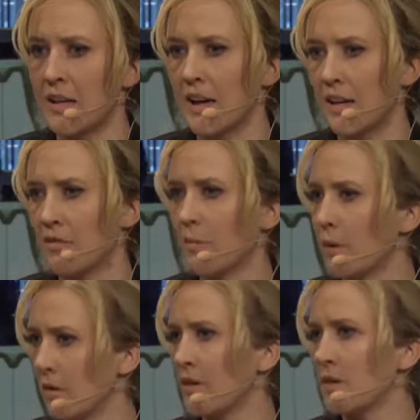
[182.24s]
kind of the
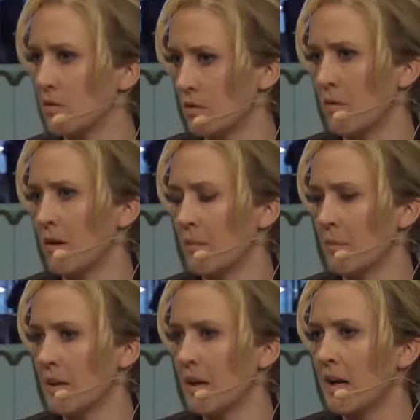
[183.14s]
perfect
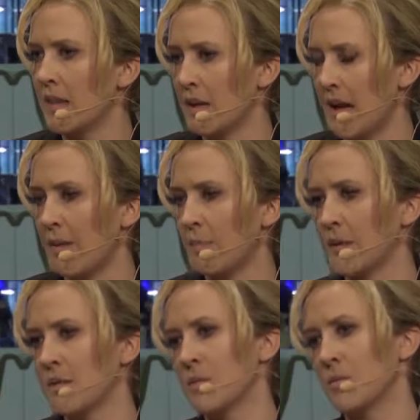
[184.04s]
storm that
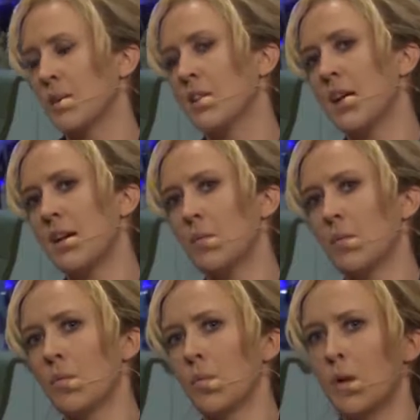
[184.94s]
happened with
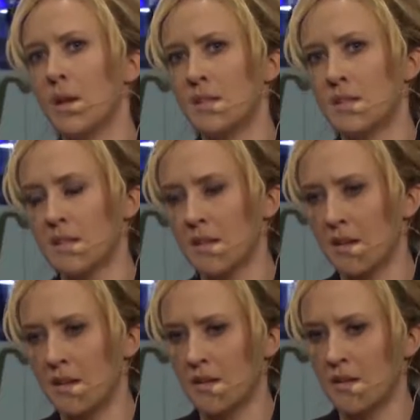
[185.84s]
them was
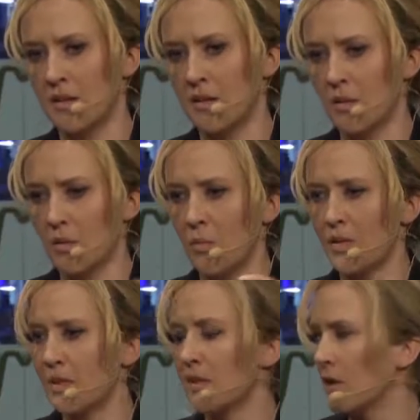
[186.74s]

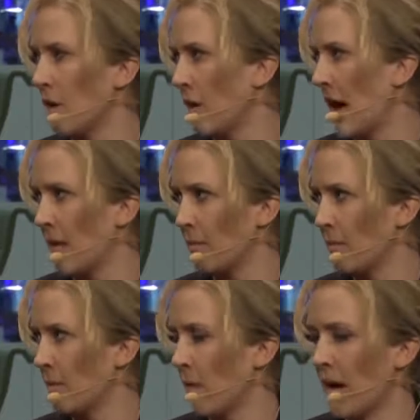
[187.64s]
the Glow app,
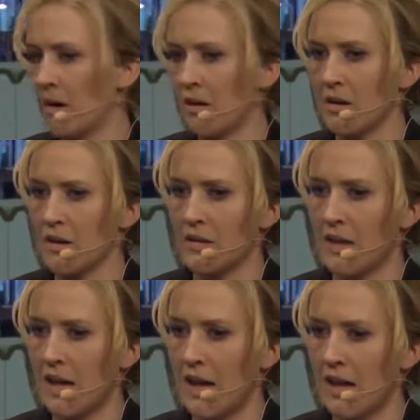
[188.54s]
where
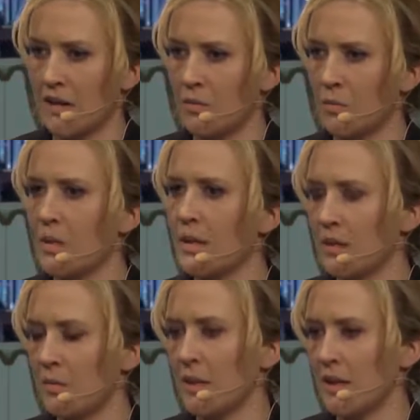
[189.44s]
they had
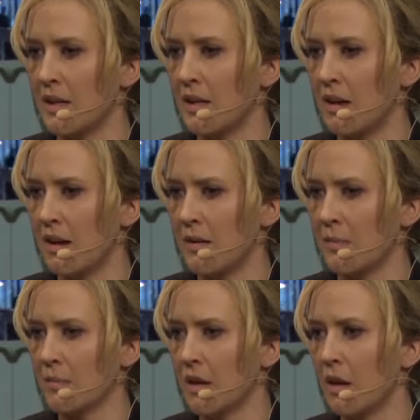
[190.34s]
really, really
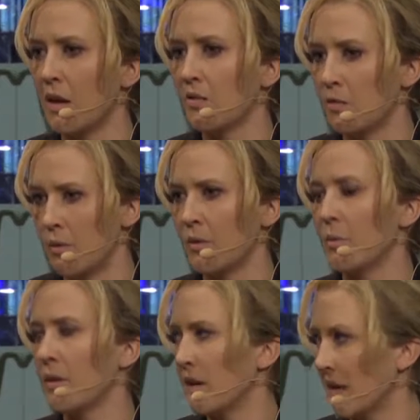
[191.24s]

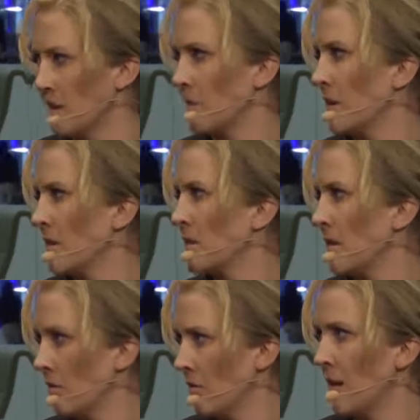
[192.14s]
vulnerable and intimate
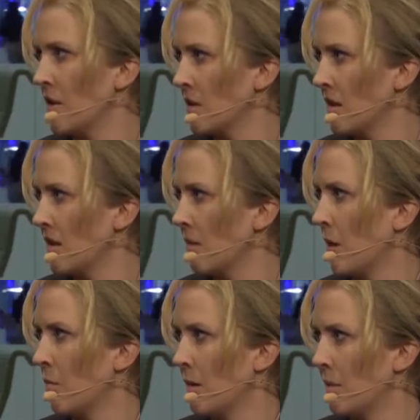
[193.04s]
information
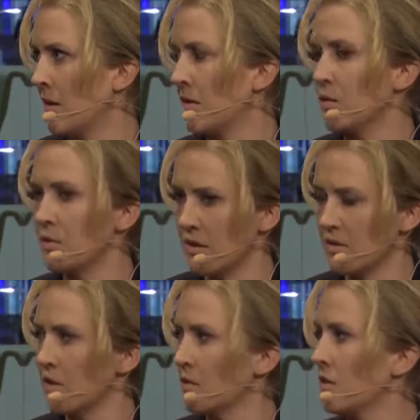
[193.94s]
about women
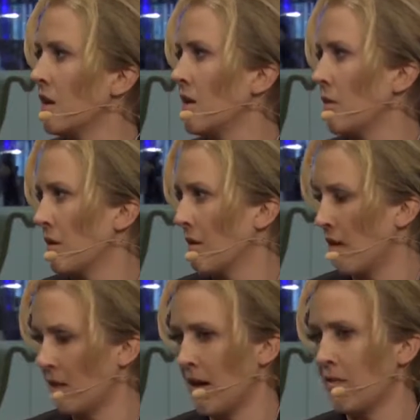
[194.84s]
losing children
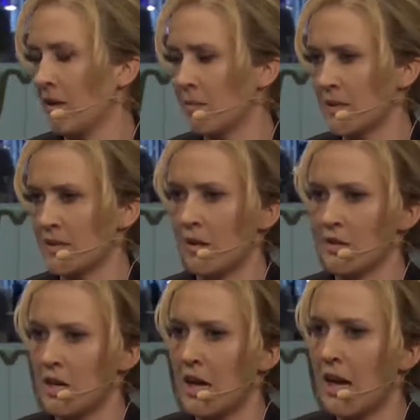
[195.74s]
or having a
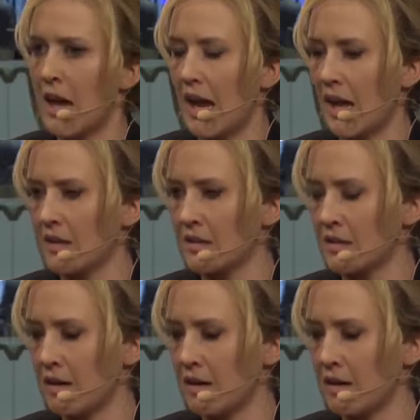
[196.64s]
miscarriage, and